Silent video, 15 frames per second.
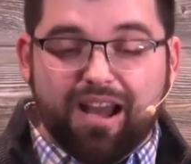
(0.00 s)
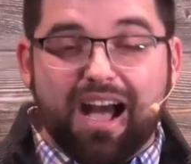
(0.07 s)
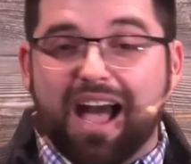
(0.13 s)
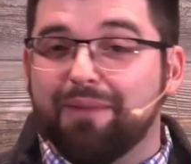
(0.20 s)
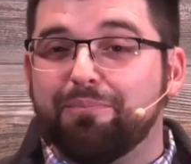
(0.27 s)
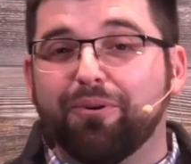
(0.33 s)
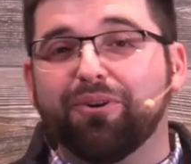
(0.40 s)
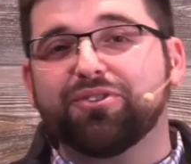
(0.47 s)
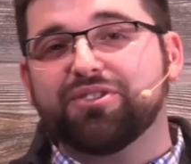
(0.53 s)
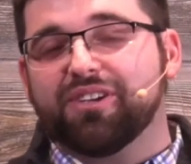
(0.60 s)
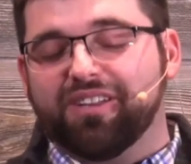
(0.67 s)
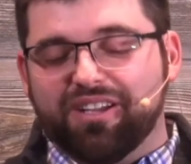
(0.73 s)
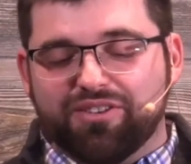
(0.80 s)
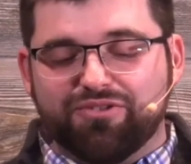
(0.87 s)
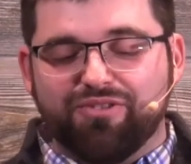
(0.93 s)
I
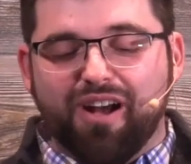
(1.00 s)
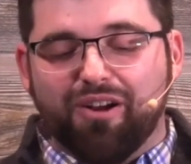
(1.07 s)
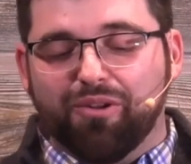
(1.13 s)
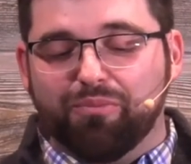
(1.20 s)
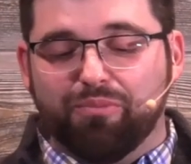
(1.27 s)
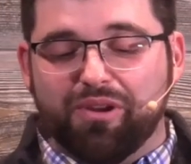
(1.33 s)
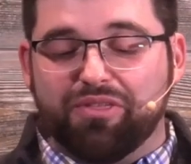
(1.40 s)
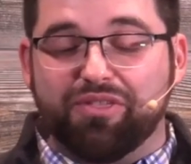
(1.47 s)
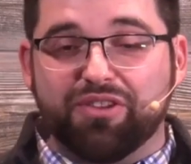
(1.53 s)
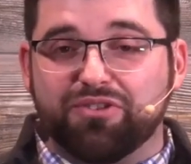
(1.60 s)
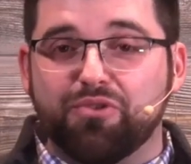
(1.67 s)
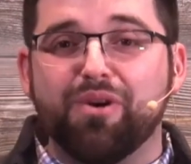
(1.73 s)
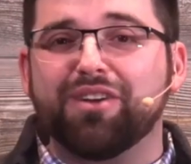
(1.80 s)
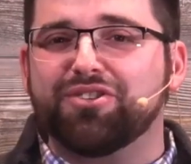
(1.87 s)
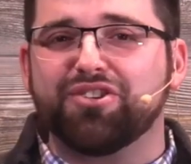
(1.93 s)
personally struggled with this
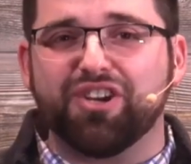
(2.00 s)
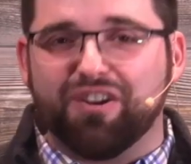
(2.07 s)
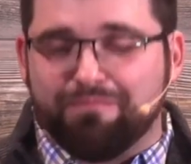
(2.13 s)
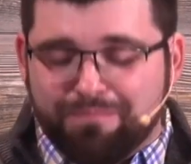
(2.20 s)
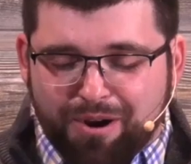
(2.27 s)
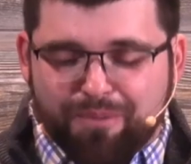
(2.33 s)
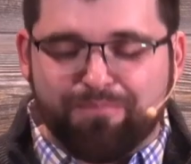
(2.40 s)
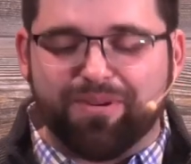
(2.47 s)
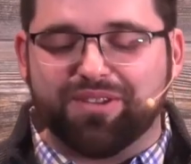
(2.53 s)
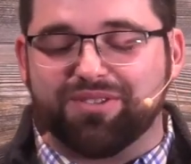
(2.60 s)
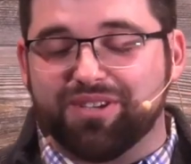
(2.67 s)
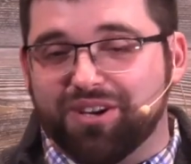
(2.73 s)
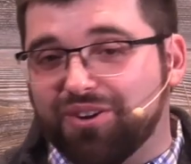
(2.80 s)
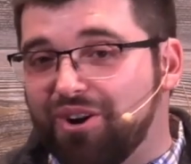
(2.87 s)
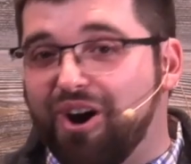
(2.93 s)
question of
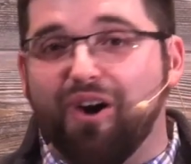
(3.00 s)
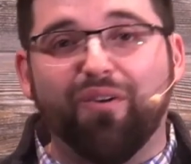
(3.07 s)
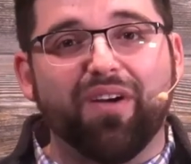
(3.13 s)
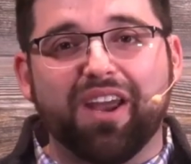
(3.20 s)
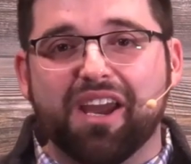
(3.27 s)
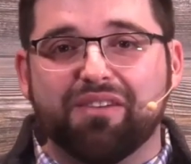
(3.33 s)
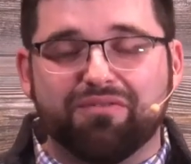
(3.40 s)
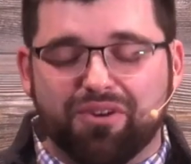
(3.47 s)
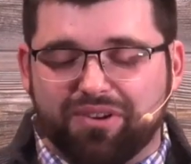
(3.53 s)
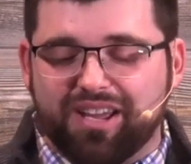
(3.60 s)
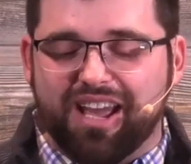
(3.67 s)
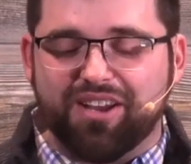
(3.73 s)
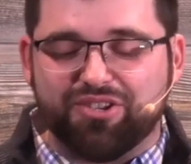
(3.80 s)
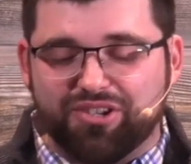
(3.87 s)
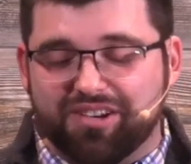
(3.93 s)
purpose and calling and
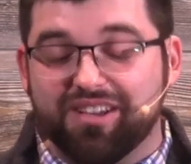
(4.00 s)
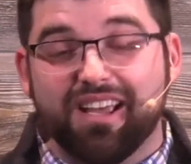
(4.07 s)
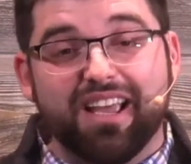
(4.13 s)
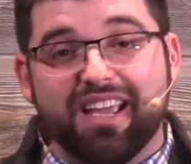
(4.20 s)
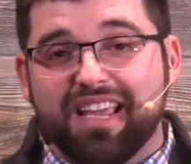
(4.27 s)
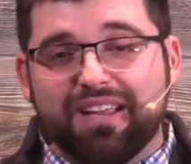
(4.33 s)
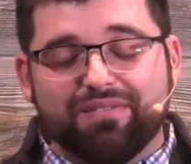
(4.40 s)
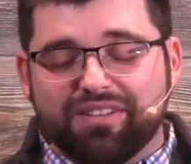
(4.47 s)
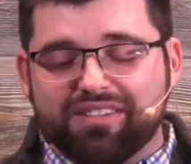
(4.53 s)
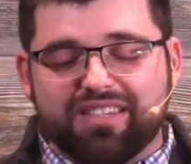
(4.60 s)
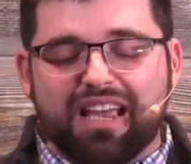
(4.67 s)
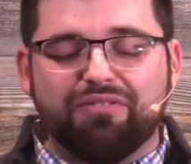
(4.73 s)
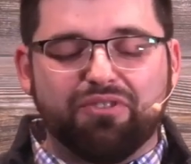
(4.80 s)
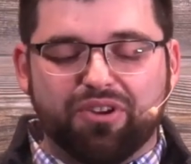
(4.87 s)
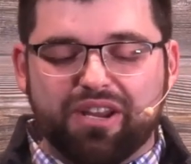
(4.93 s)
vocation, even
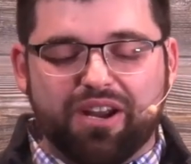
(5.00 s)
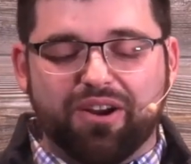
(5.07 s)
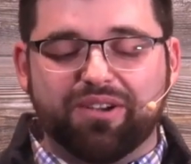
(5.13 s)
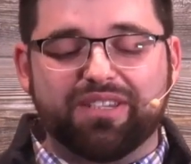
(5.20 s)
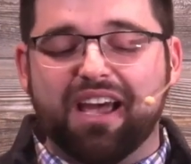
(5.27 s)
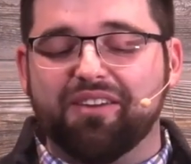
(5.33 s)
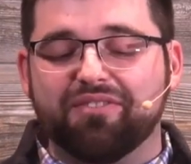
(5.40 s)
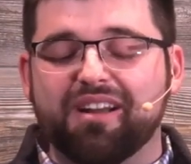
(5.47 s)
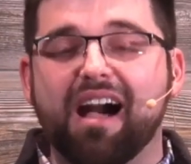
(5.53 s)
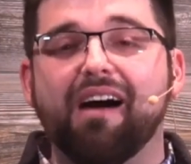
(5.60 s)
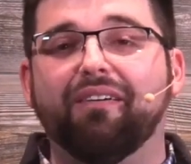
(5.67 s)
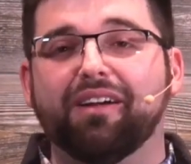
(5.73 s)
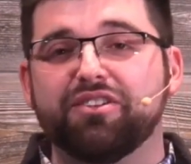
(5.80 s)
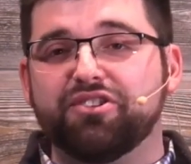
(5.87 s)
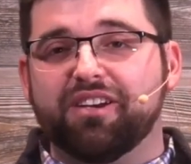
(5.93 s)
several years out of
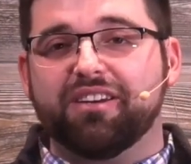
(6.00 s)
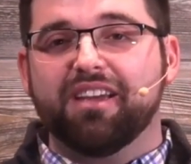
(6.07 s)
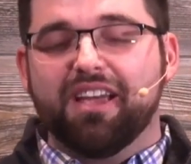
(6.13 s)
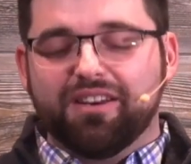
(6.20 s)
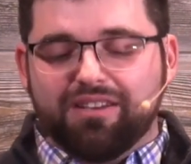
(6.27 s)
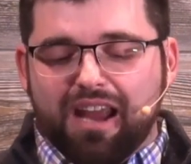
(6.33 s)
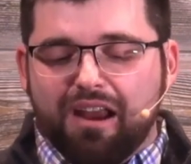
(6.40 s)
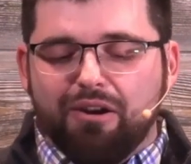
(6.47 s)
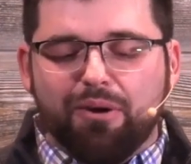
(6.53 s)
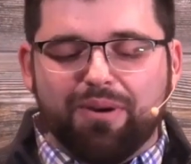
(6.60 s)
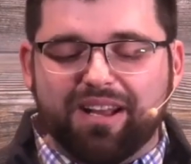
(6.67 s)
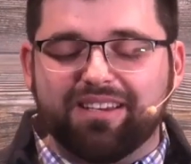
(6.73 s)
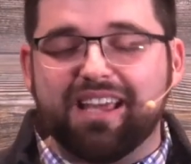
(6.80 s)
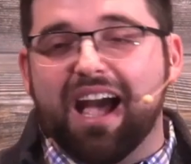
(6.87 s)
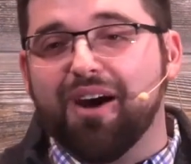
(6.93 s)
college. And
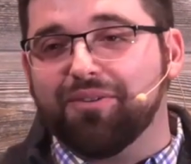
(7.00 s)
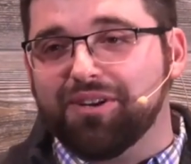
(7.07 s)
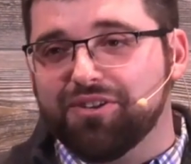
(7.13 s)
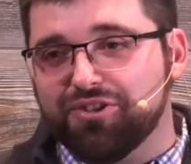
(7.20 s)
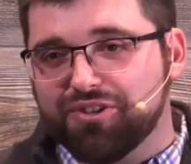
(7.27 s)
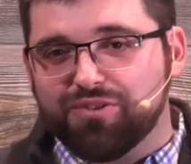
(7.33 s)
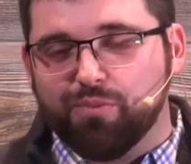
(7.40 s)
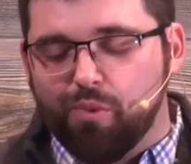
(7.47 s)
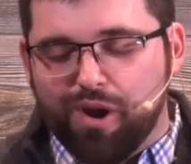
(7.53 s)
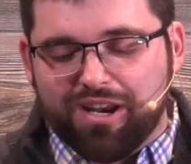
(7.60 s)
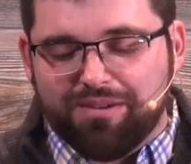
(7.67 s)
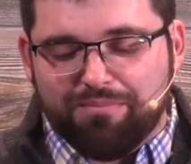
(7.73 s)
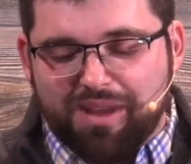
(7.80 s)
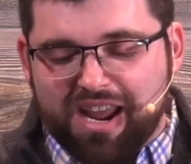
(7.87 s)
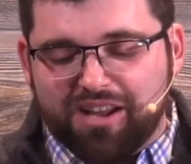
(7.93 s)
narrowing down to just
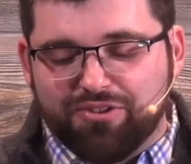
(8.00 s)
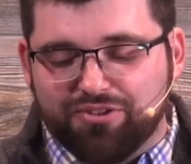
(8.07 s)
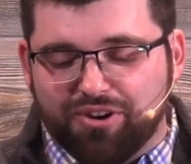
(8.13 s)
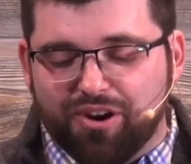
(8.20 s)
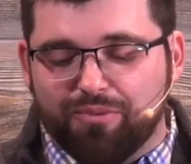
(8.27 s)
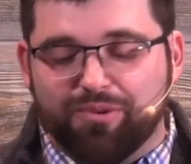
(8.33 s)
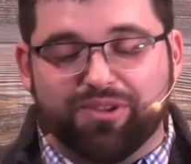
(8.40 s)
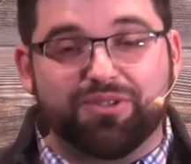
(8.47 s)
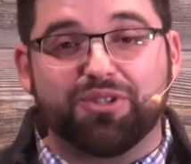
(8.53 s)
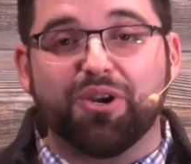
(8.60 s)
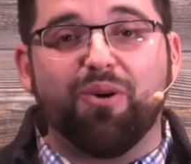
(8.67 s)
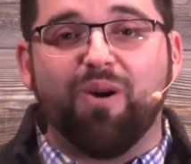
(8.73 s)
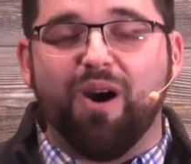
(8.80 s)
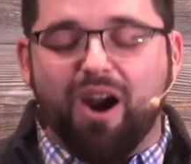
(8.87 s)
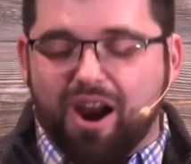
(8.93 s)
one major was
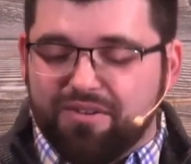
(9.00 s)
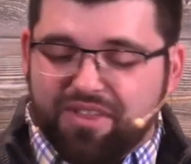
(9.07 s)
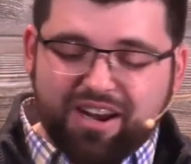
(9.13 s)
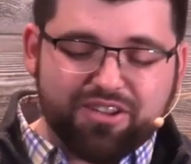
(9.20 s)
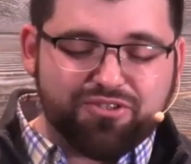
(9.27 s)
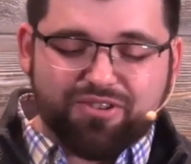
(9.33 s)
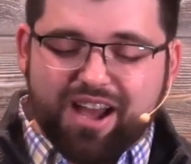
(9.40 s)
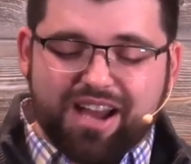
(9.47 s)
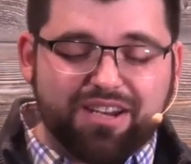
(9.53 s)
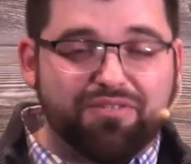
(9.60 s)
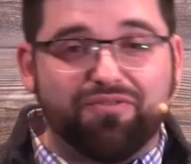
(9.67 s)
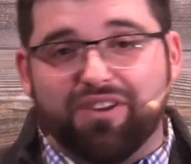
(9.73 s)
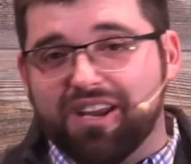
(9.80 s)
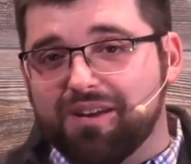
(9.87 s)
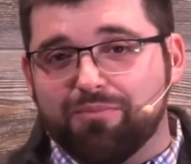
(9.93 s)
so hard that I tried to
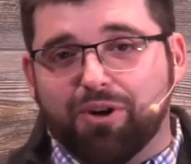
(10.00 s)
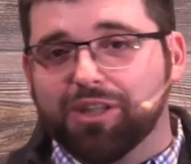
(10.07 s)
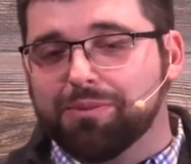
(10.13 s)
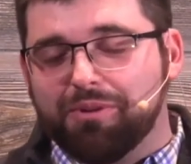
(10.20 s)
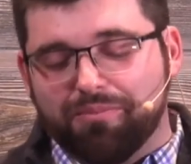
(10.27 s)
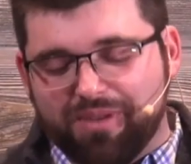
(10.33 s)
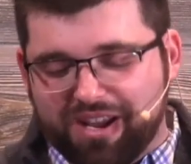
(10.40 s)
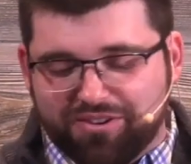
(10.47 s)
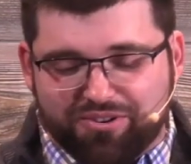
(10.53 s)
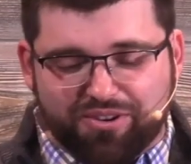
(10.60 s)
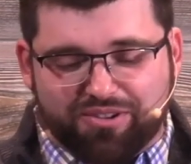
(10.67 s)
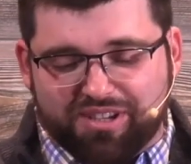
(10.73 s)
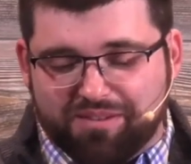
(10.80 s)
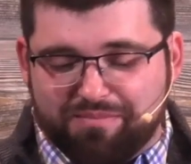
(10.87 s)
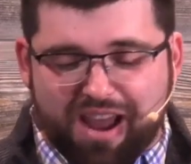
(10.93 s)
fit in multiple
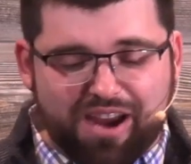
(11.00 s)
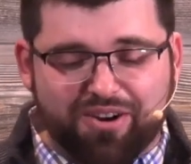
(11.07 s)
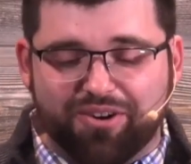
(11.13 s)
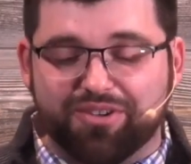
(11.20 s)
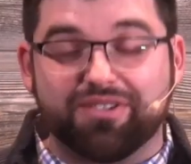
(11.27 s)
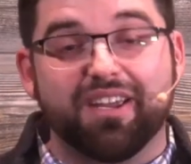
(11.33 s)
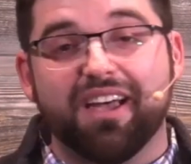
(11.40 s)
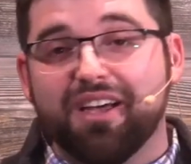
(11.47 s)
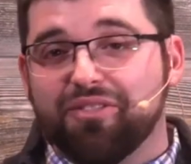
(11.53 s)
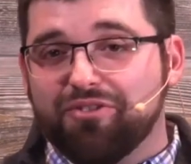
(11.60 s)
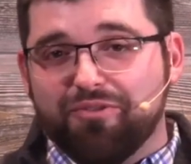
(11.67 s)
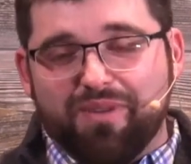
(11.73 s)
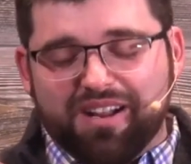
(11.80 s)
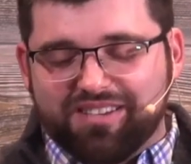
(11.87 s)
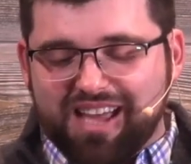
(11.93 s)
majors and minors
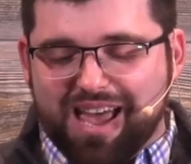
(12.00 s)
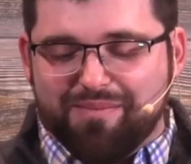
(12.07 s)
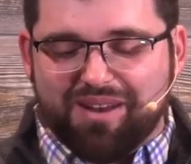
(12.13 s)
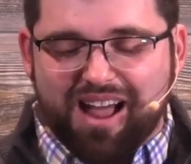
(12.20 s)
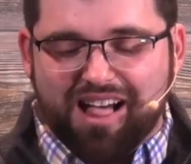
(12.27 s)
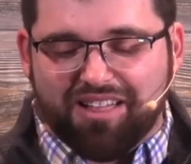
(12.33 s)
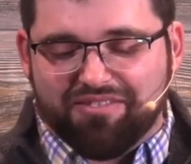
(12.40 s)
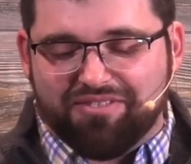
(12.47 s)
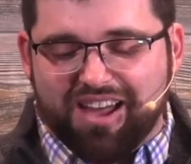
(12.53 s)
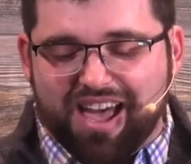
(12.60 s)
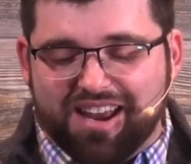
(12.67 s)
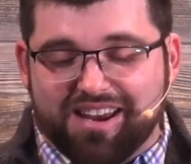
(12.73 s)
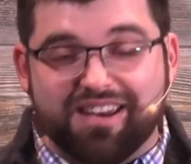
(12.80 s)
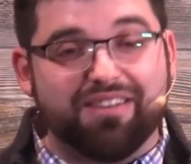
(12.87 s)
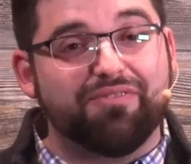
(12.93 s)
through my time at
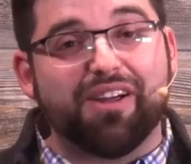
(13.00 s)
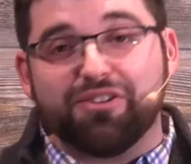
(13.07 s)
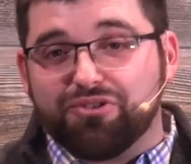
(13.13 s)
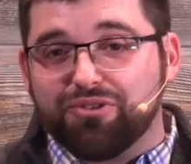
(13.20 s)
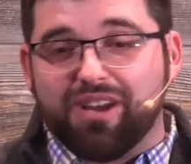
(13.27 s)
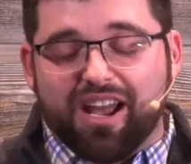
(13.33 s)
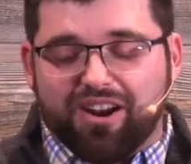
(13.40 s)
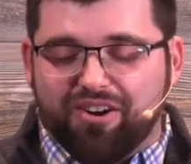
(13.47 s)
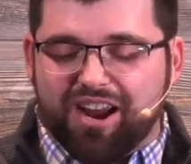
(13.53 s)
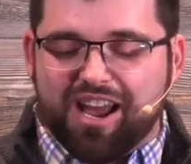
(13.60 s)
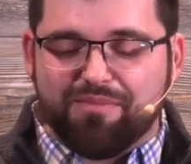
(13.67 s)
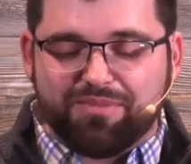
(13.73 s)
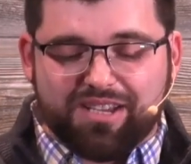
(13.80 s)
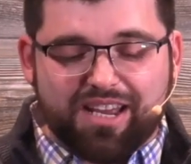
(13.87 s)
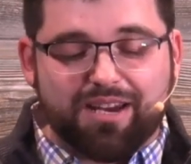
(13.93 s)
Olivet. And eventually I
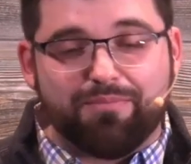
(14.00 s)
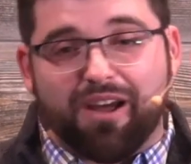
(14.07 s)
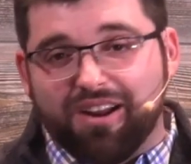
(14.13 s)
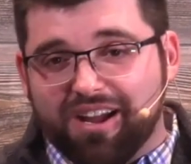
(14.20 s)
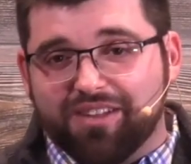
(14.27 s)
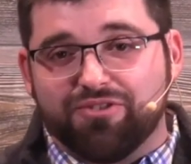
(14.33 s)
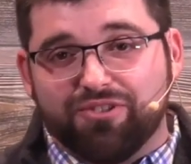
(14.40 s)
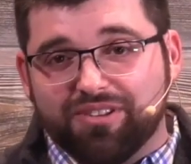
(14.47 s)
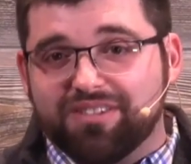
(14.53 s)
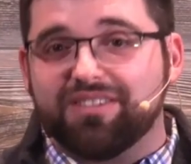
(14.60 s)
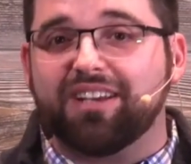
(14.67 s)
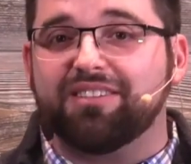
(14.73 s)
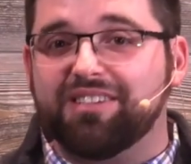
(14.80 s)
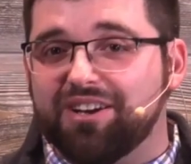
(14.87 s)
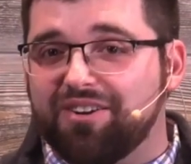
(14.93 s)
crammed in about
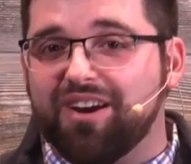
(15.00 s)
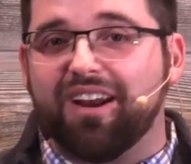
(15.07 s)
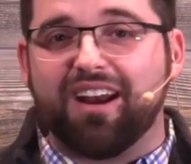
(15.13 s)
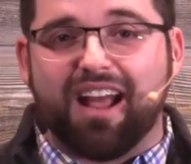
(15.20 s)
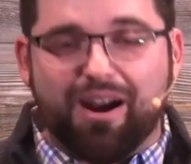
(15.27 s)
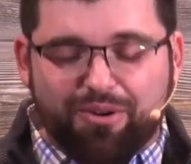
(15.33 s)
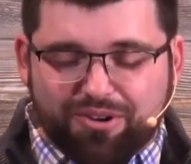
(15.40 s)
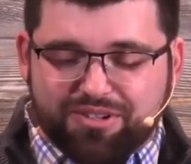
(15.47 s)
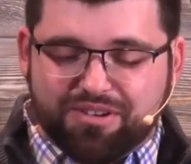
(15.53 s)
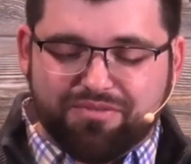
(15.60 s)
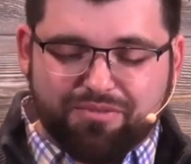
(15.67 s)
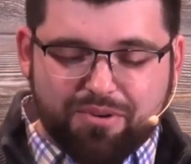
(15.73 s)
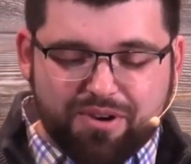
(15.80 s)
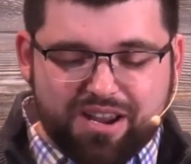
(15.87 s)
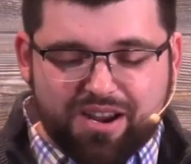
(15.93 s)
160 credit hours in
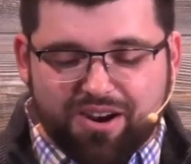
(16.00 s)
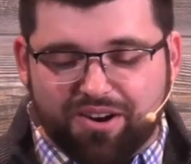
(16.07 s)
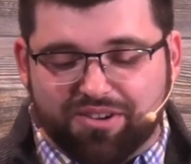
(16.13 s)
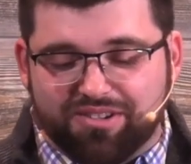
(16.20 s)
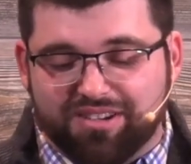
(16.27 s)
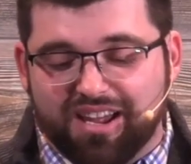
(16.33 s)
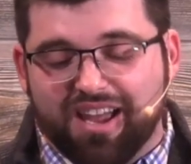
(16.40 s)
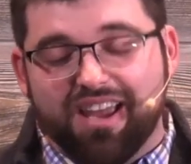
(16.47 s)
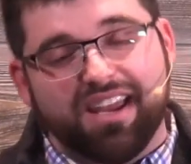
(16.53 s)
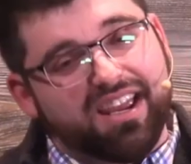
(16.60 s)
4 years.